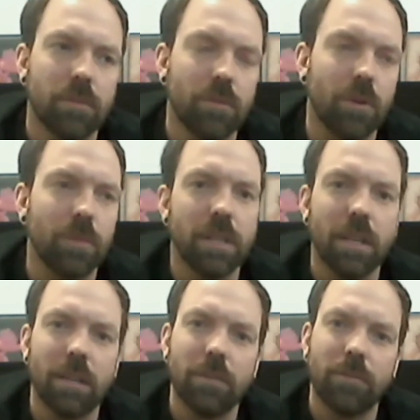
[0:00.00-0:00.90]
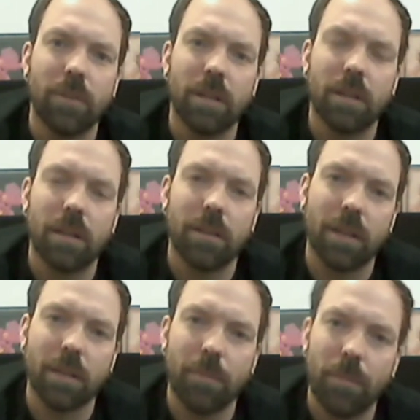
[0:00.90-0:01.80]
Normally they have
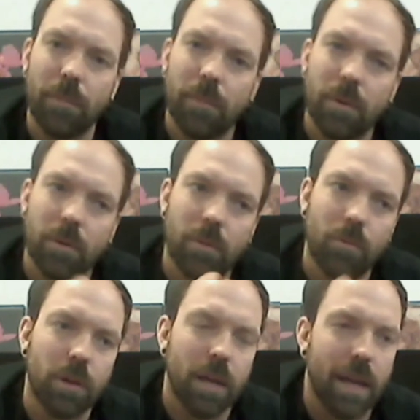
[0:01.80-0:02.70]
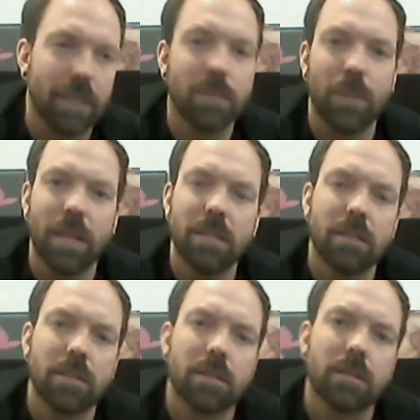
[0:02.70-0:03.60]
like hand
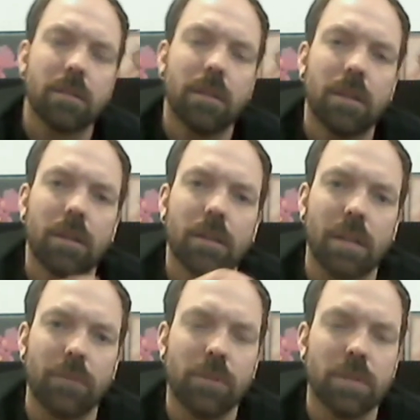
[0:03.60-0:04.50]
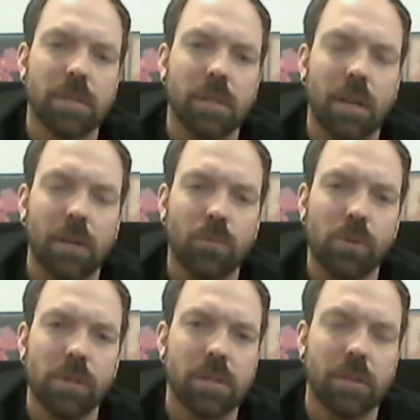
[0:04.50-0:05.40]
painted covers and
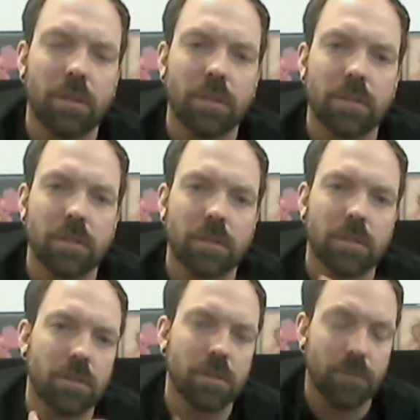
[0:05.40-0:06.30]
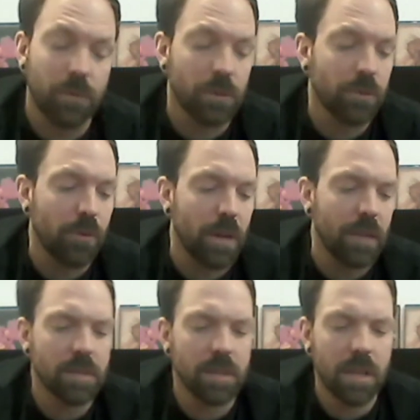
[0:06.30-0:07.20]
artworks and not just
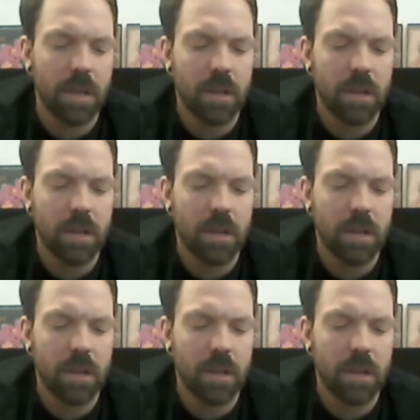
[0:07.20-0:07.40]
photographs.